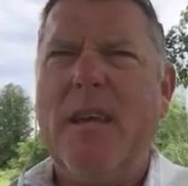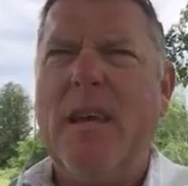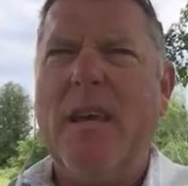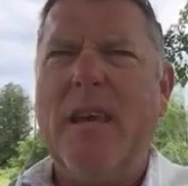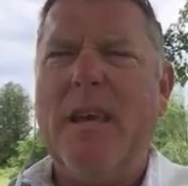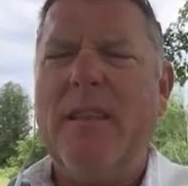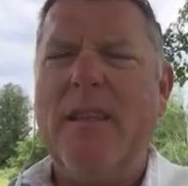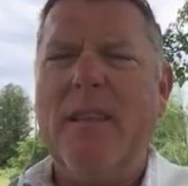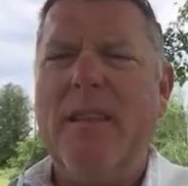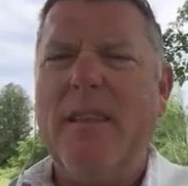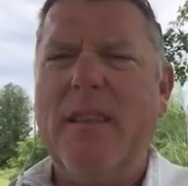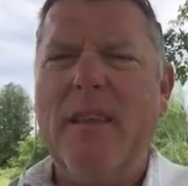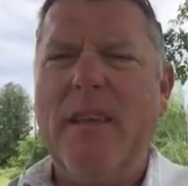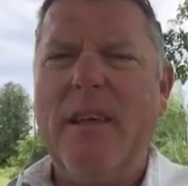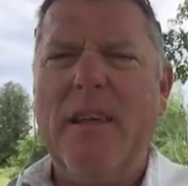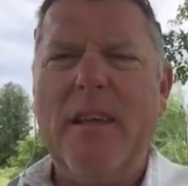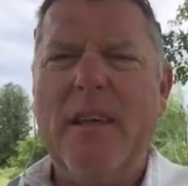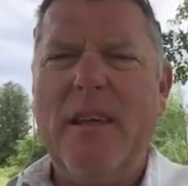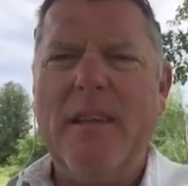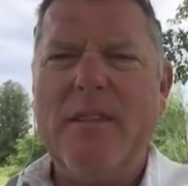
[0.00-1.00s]
and
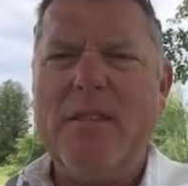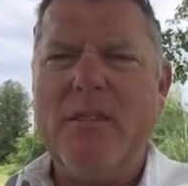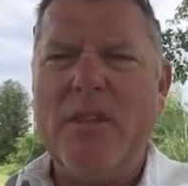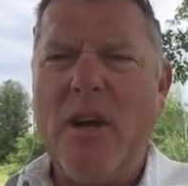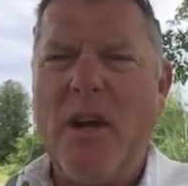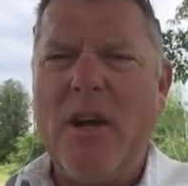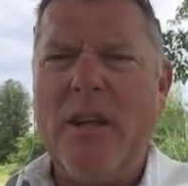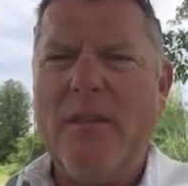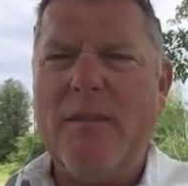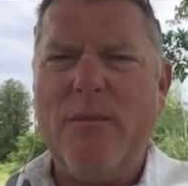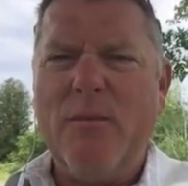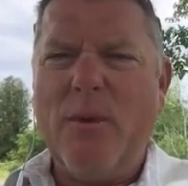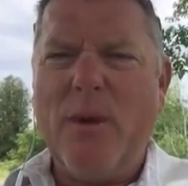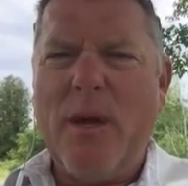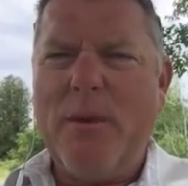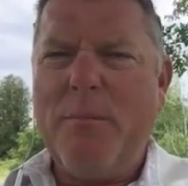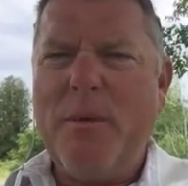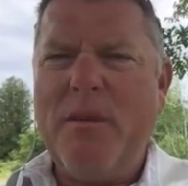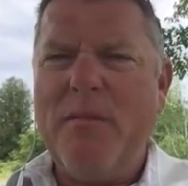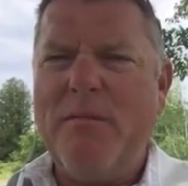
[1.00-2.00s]
it's not, we're
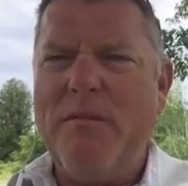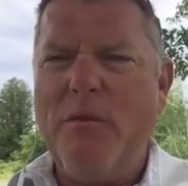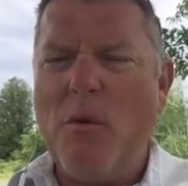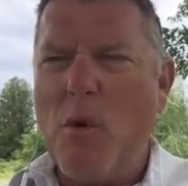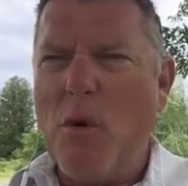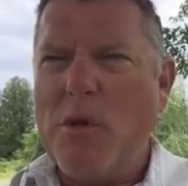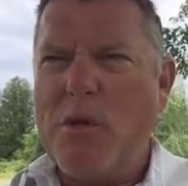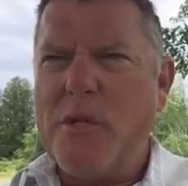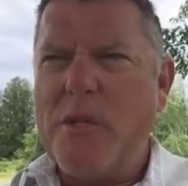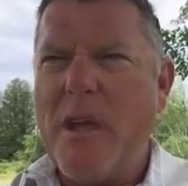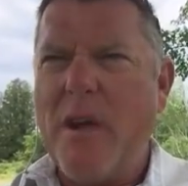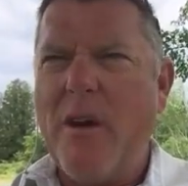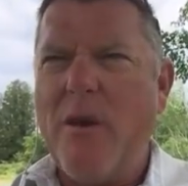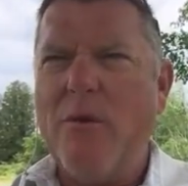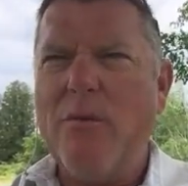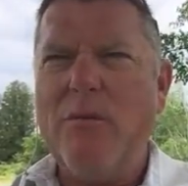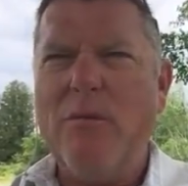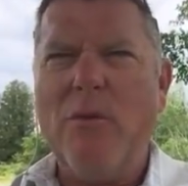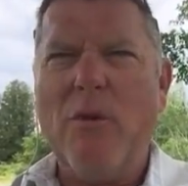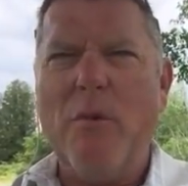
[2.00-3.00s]
not being forced
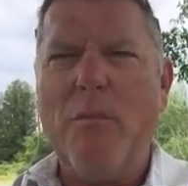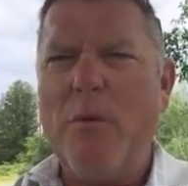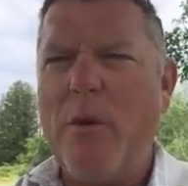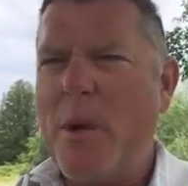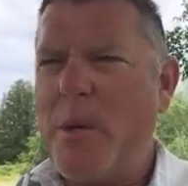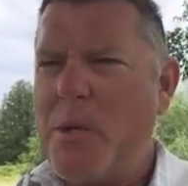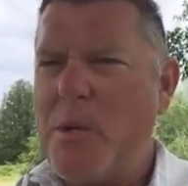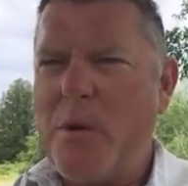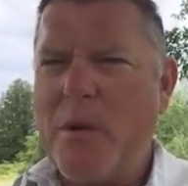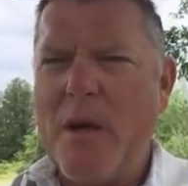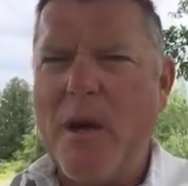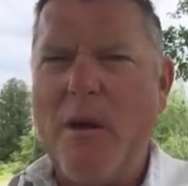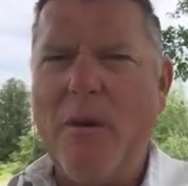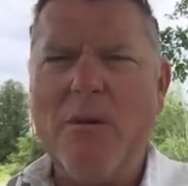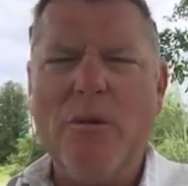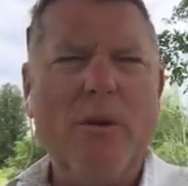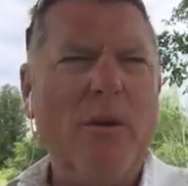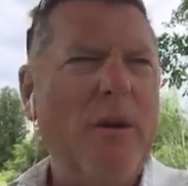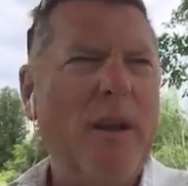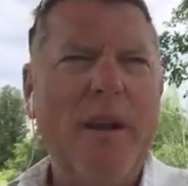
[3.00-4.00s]
out or pressured
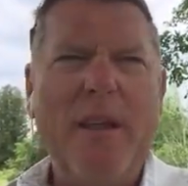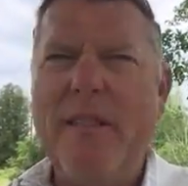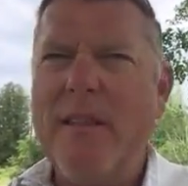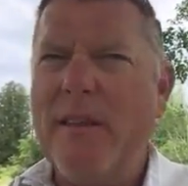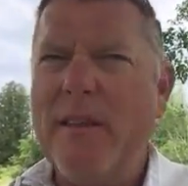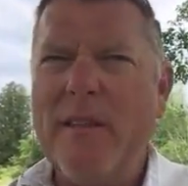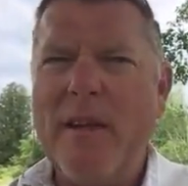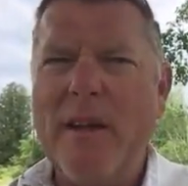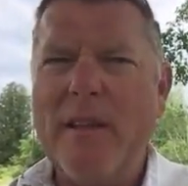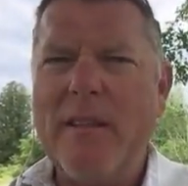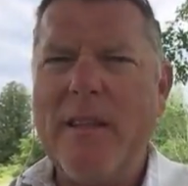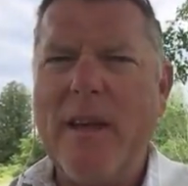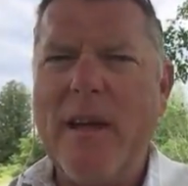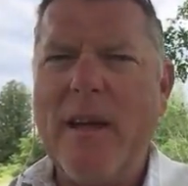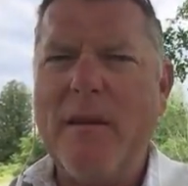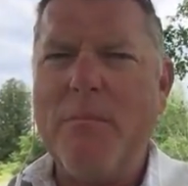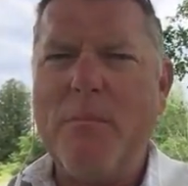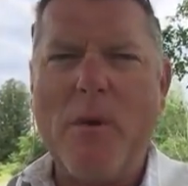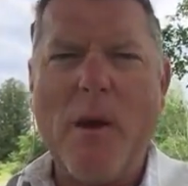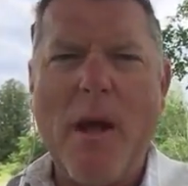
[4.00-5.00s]
out or anything like
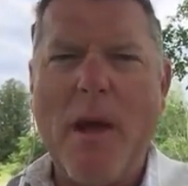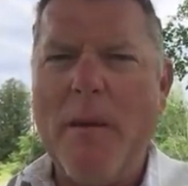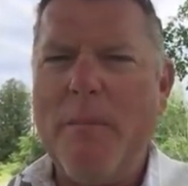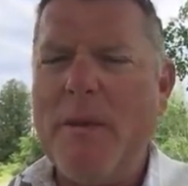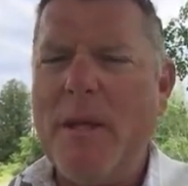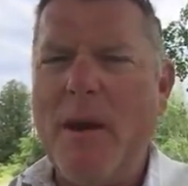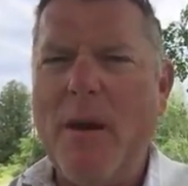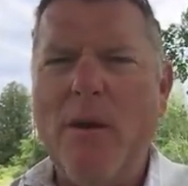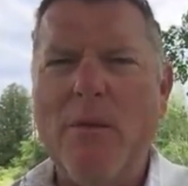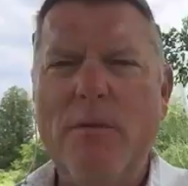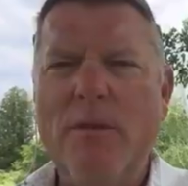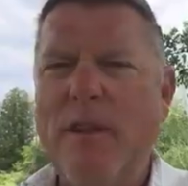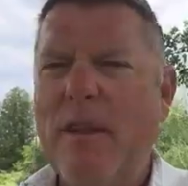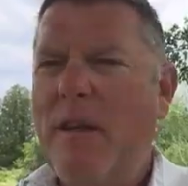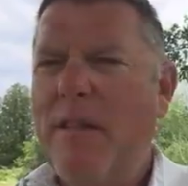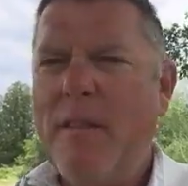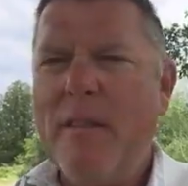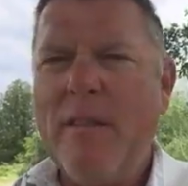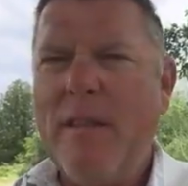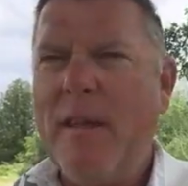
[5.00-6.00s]
that, bribed out,
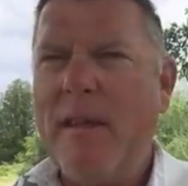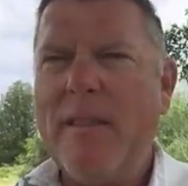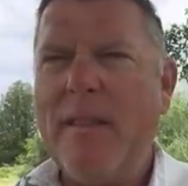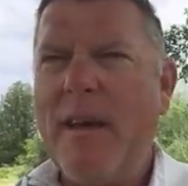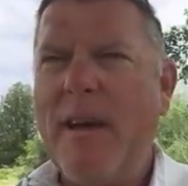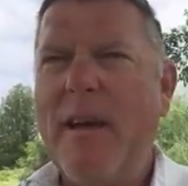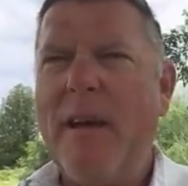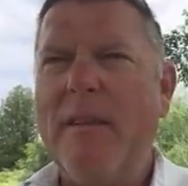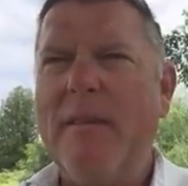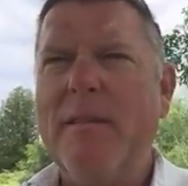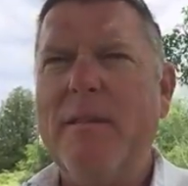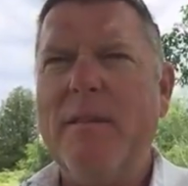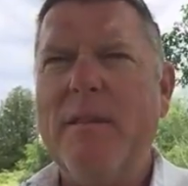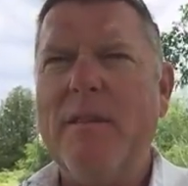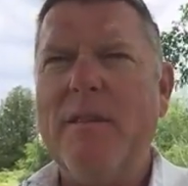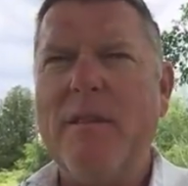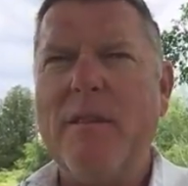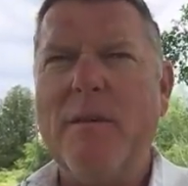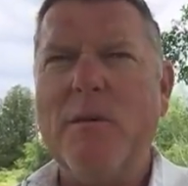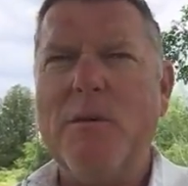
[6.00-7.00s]
nothing like that.
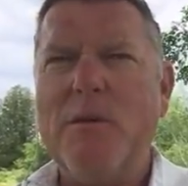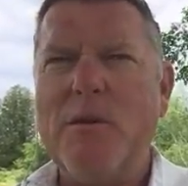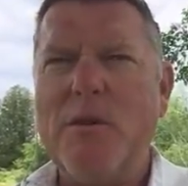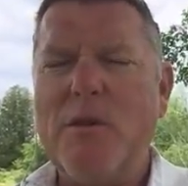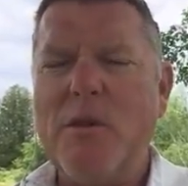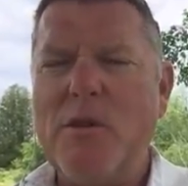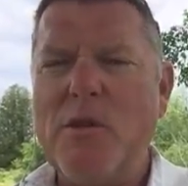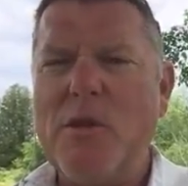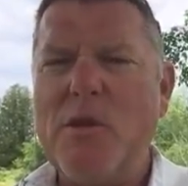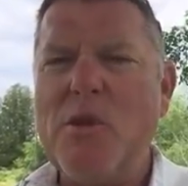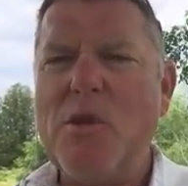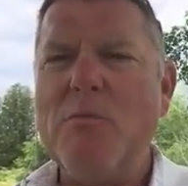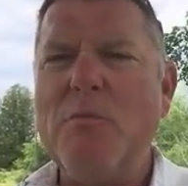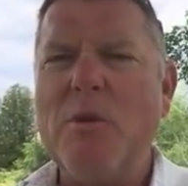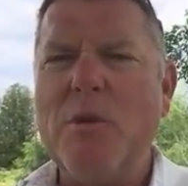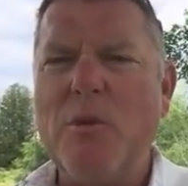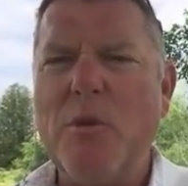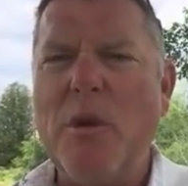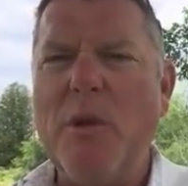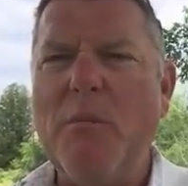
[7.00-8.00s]
A, it was a decision
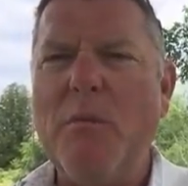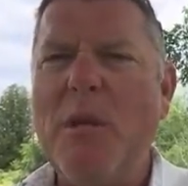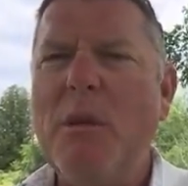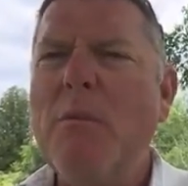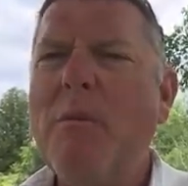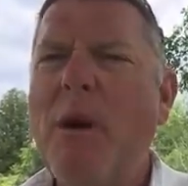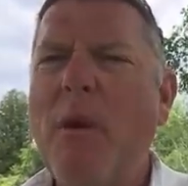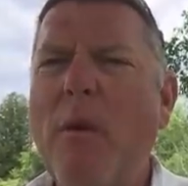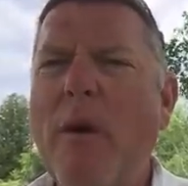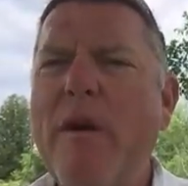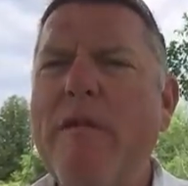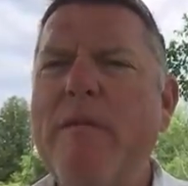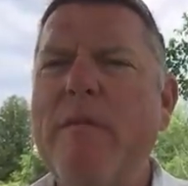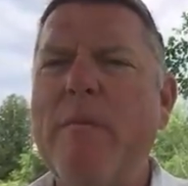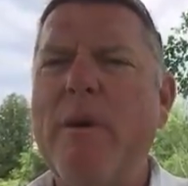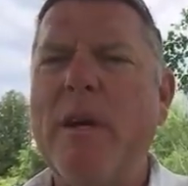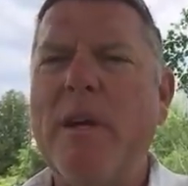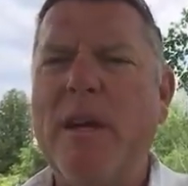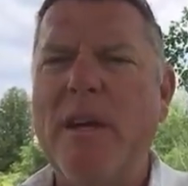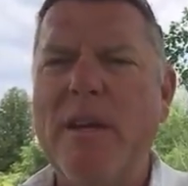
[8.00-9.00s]
between me, my wife, and
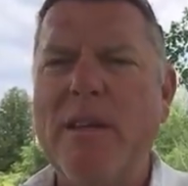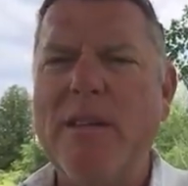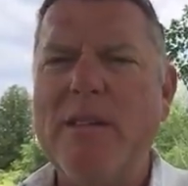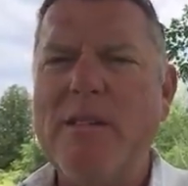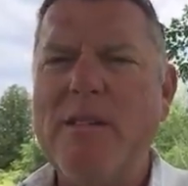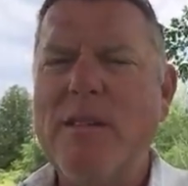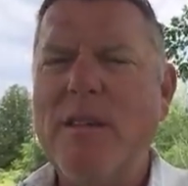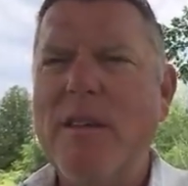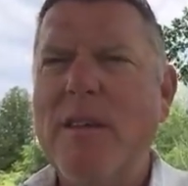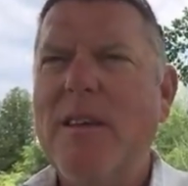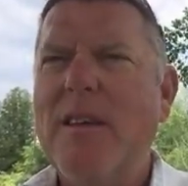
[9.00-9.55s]
my kids